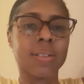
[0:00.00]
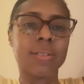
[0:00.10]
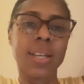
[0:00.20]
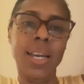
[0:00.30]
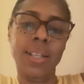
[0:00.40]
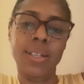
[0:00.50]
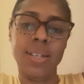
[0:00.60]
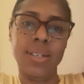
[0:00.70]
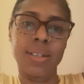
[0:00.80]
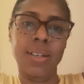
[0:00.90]
daily
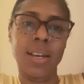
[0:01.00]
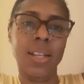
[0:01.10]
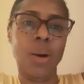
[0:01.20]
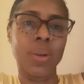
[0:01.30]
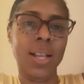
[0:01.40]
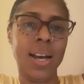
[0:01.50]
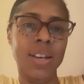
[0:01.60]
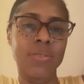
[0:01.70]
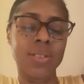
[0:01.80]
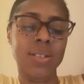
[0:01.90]
in our
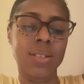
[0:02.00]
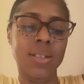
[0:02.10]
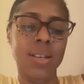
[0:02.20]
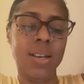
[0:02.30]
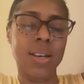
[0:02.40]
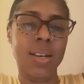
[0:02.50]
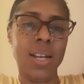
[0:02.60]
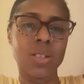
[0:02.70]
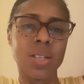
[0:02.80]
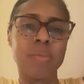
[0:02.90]
lives. Can
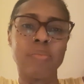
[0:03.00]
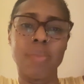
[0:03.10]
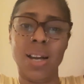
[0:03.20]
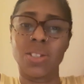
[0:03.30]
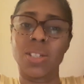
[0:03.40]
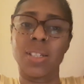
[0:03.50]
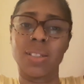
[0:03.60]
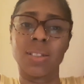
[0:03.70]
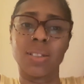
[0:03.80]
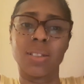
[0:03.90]
you imagine
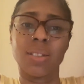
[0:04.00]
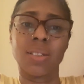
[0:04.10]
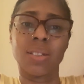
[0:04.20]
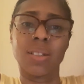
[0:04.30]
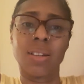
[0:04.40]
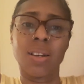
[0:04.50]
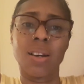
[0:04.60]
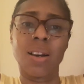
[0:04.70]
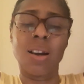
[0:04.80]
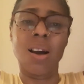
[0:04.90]

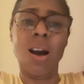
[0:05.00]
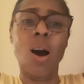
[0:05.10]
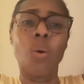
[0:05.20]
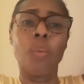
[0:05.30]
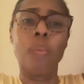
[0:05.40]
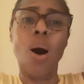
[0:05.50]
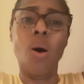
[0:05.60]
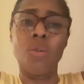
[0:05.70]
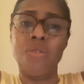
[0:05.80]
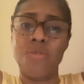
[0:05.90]
how
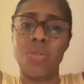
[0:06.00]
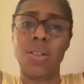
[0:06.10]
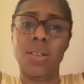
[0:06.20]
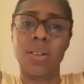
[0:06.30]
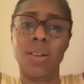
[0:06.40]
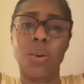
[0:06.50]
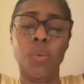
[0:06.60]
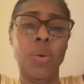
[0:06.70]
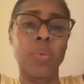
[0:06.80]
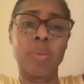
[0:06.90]
powerful
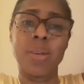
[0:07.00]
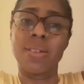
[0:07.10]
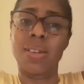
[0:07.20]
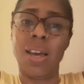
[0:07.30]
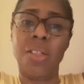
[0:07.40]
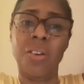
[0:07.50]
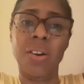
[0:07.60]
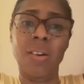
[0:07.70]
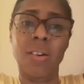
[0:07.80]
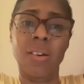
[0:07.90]
we will be together?
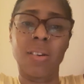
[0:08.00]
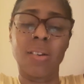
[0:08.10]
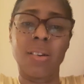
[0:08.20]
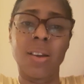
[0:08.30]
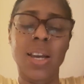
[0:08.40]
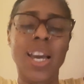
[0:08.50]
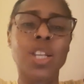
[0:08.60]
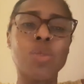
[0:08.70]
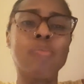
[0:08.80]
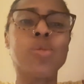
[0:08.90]
Can
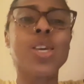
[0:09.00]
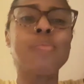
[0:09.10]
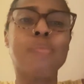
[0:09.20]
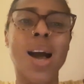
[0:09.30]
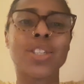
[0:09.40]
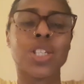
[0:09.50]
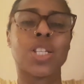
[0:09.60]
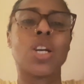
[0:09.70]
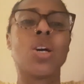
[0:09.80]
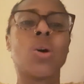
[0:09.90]
you imagine
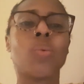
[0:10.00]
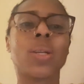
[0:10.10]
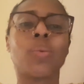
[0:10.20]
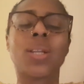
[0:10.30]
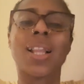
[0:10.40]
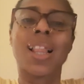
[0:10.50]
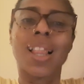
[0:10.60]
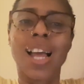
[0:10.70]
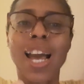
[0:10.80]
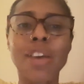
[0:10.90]
what a
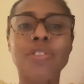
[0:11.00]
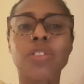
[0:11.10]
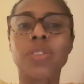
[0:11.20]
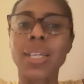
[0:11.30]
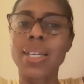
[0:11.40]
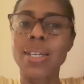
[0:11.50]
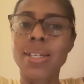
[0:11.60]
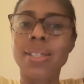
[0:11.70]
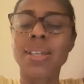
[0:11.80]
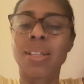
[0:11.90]
life of
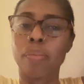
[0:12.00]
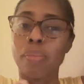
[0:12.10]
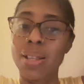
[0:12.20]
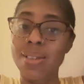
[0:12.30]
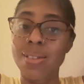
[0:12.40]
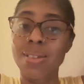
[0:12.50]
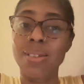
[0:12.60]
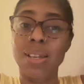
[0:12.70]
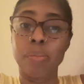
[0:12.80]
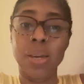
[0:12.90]
ease and bliss this
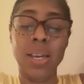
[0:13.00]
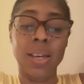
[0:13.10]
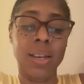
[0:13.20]
can be?